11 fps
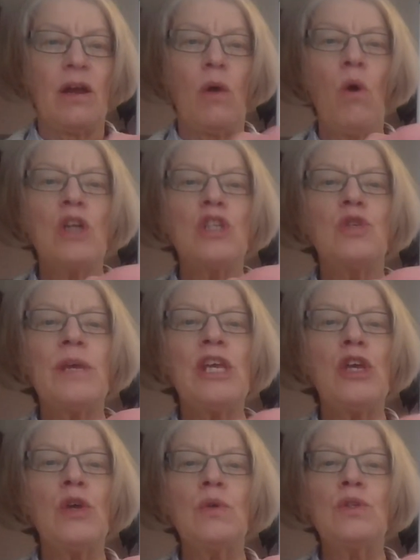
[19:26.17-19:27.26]
What do we
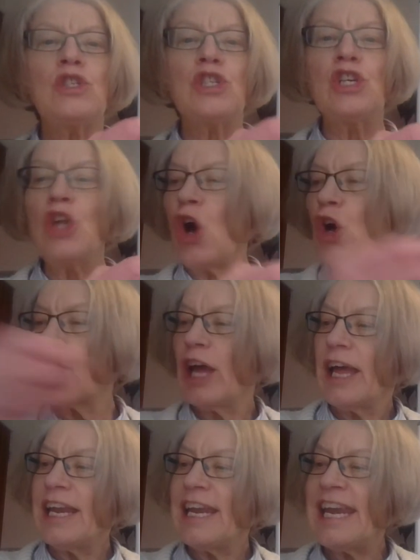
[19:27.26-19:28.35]
use to knock
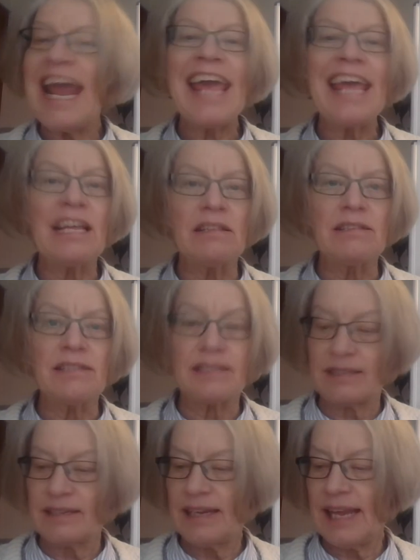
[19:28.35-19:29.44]

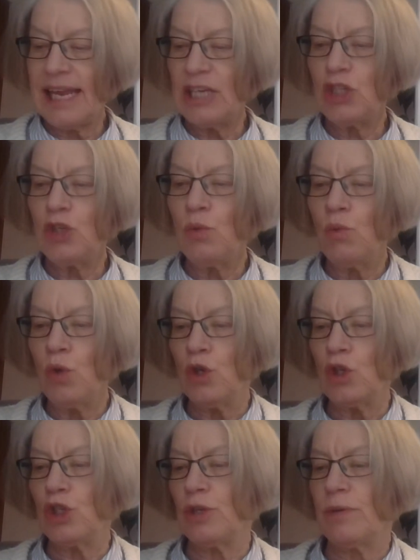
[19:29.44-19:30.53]
nails into wood?